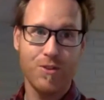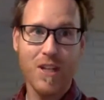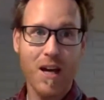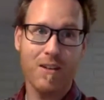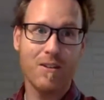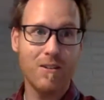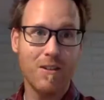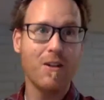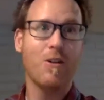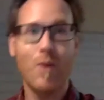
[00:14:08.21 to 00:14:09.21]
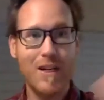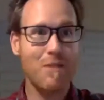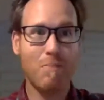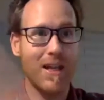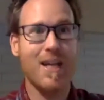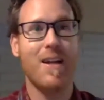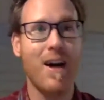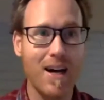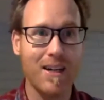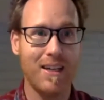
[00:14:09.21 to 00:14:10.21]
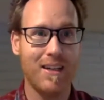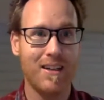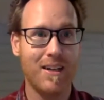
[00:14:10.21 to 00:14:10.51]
soccer when you're playing hockey.